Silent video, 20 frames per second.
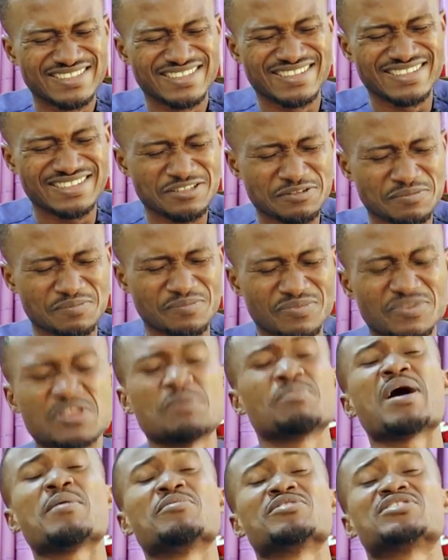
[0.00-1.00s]

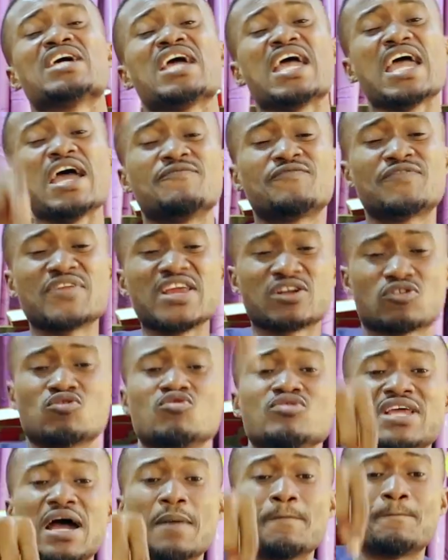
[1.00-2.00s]
The Bible says every
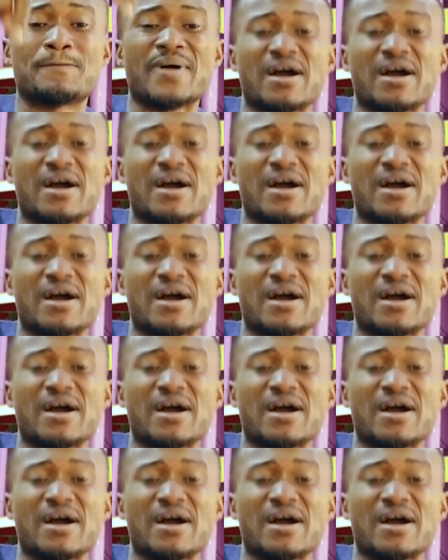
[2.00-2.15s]
good and